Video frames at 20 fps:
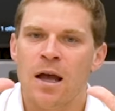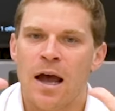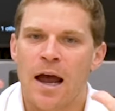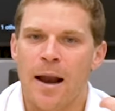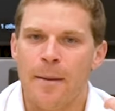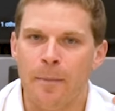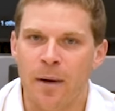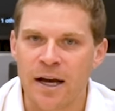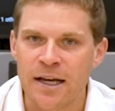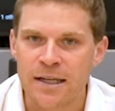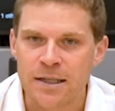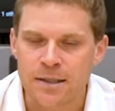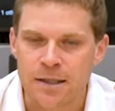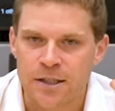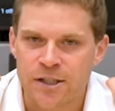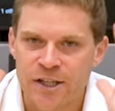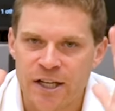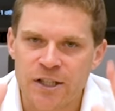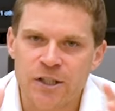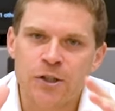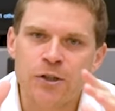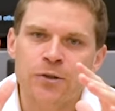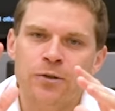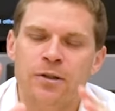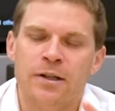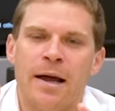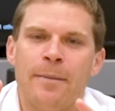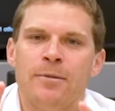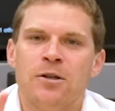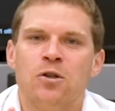And my suggestion
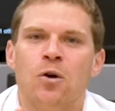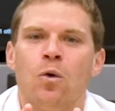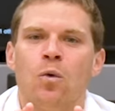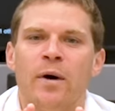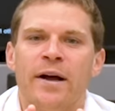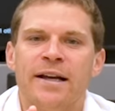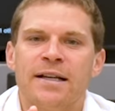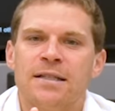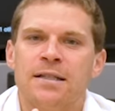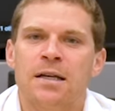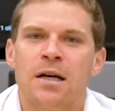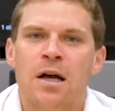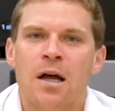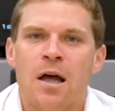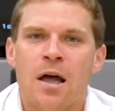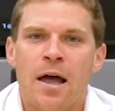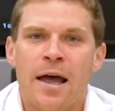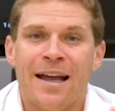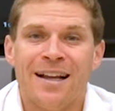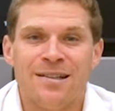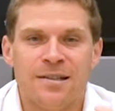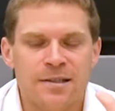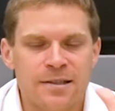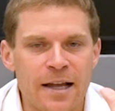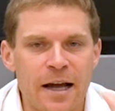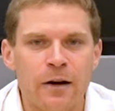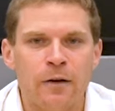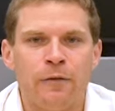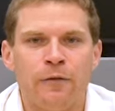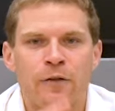to them is always,
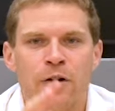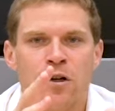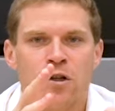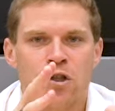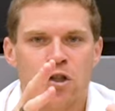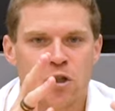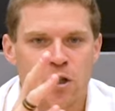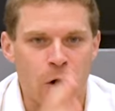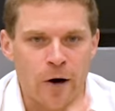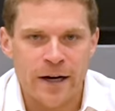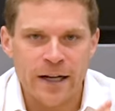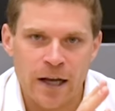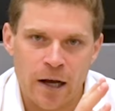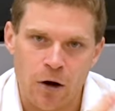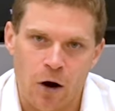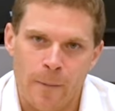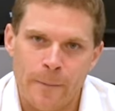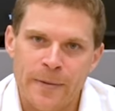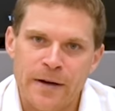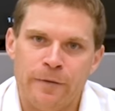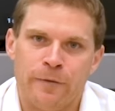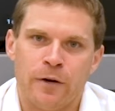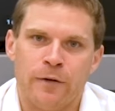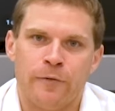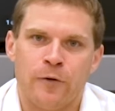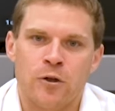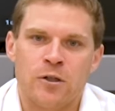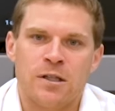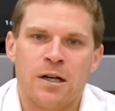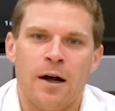instead of starting a company for the
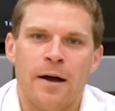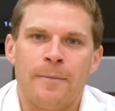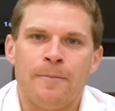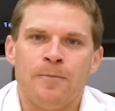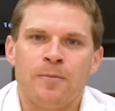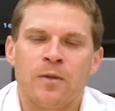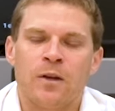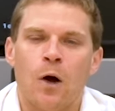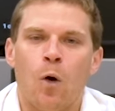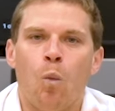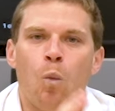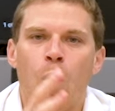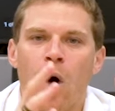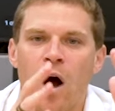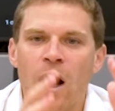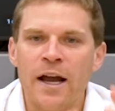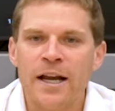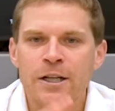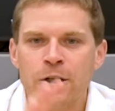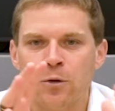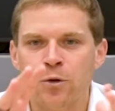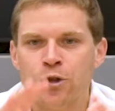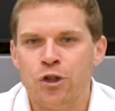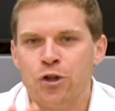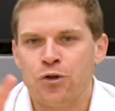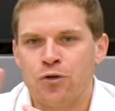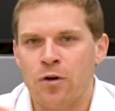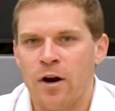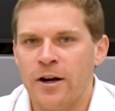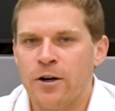first time, why don't
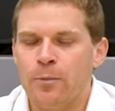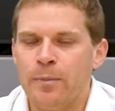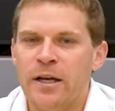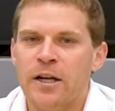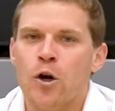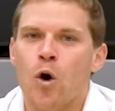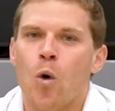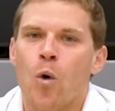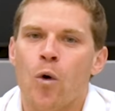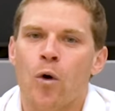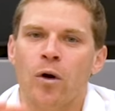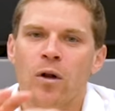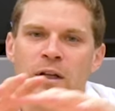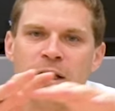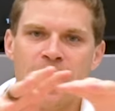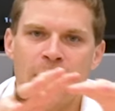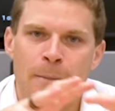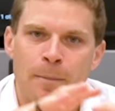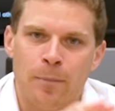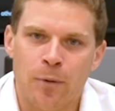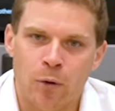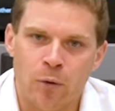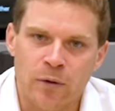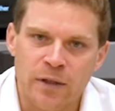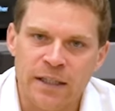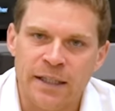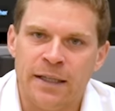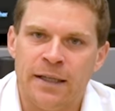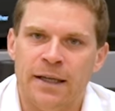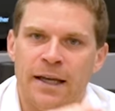you try to be an early
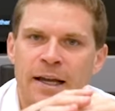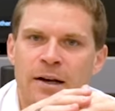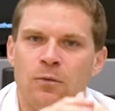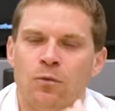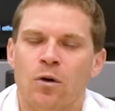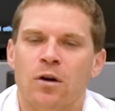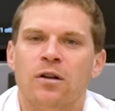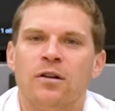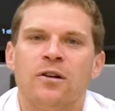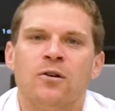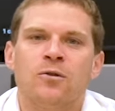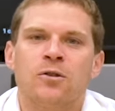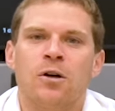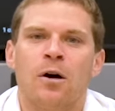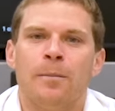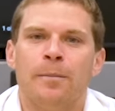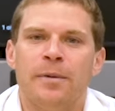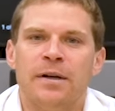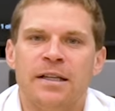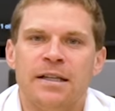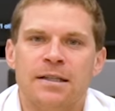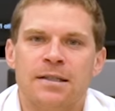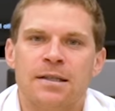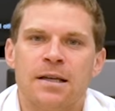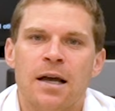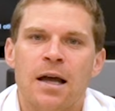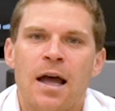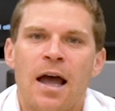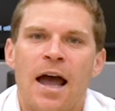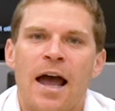employee in one of those companies
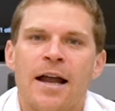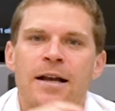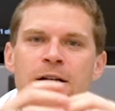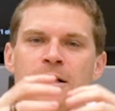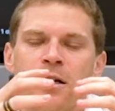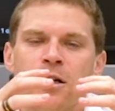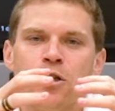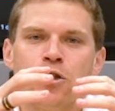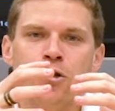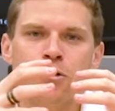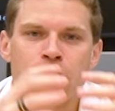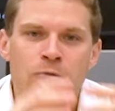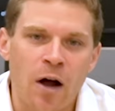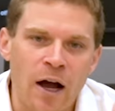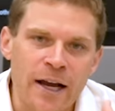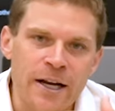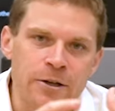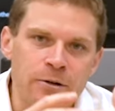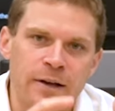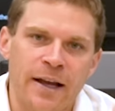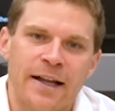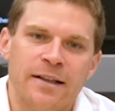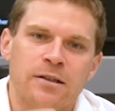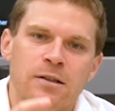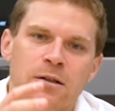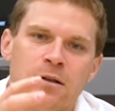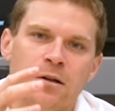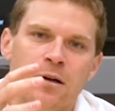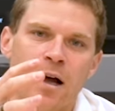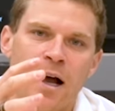and try to
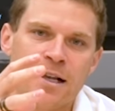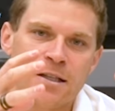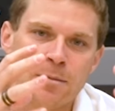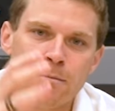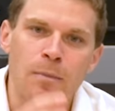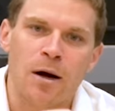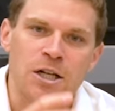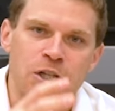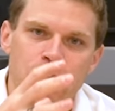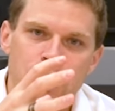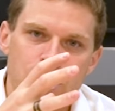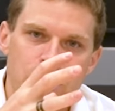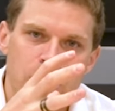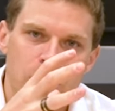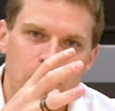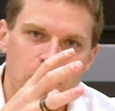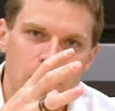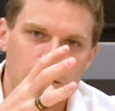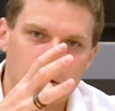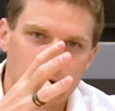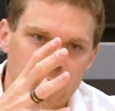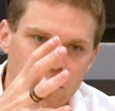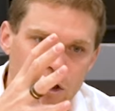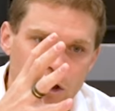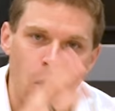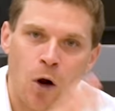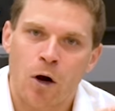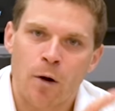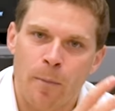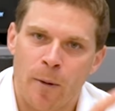get as much
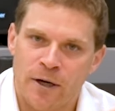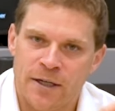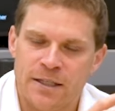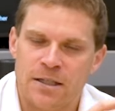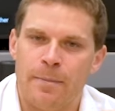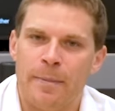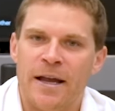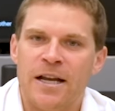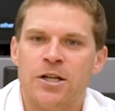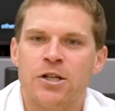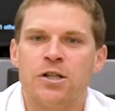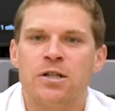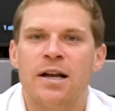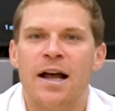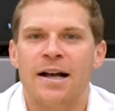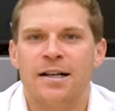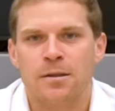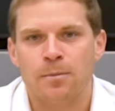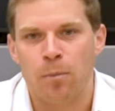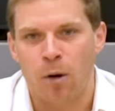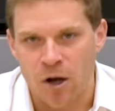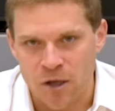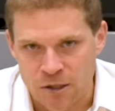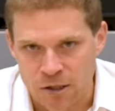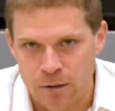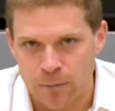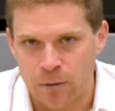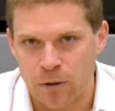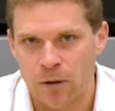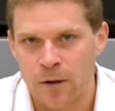stock participation as
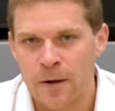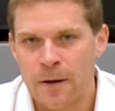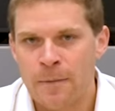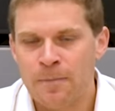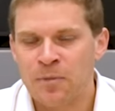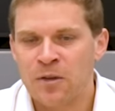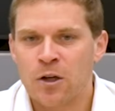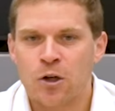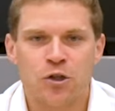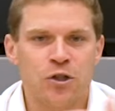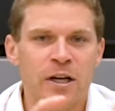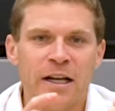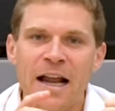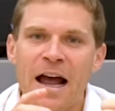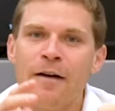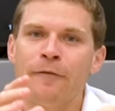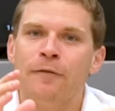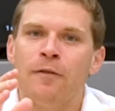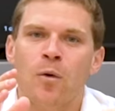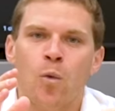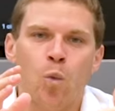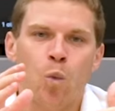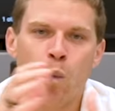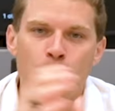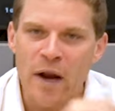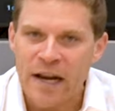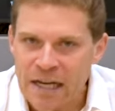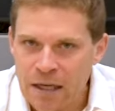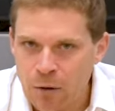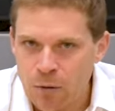possible? Because you're going to have
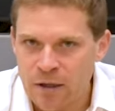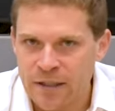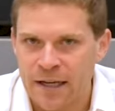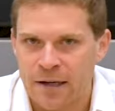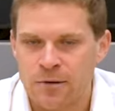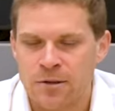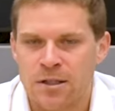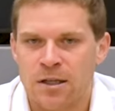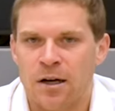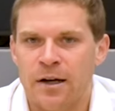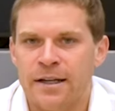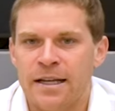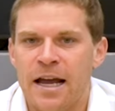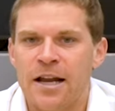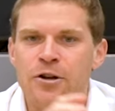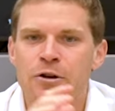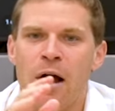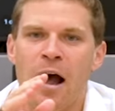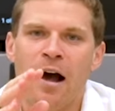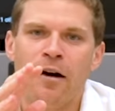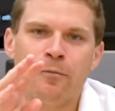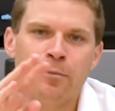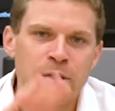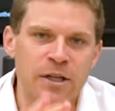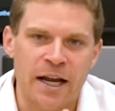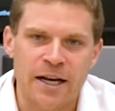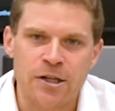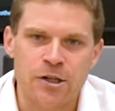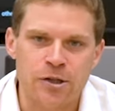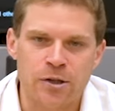way lower downside and you have
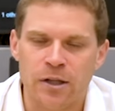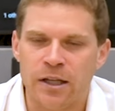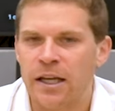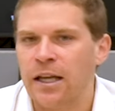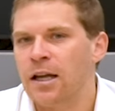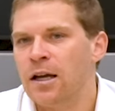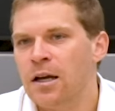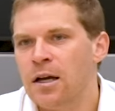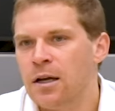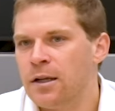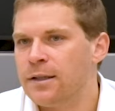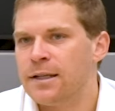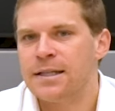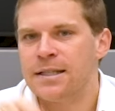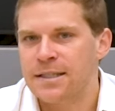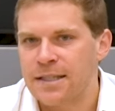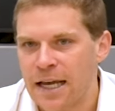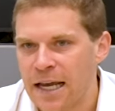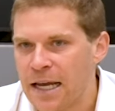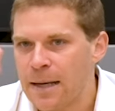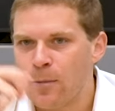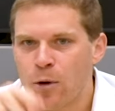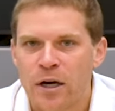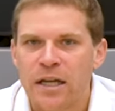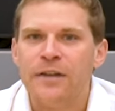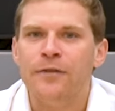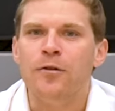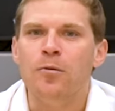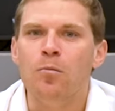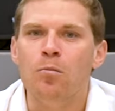potentially the same or
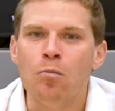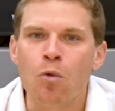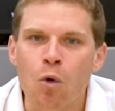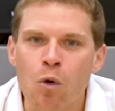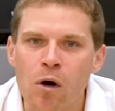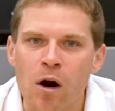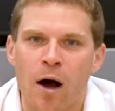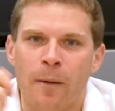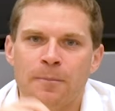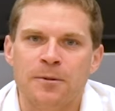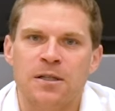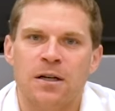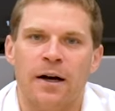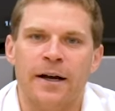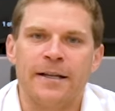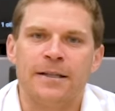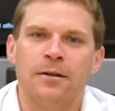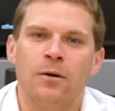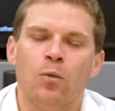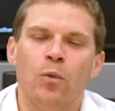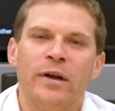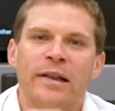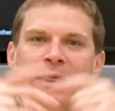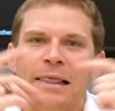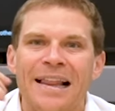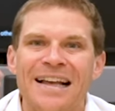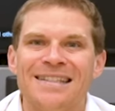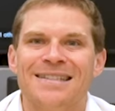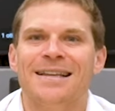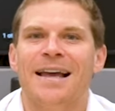even more upside with
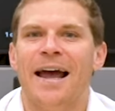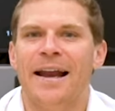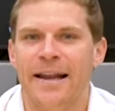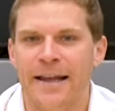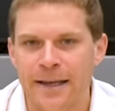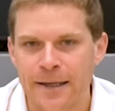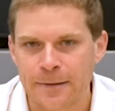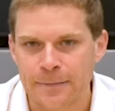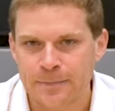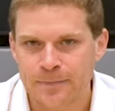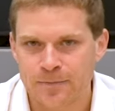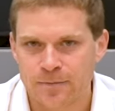less headache.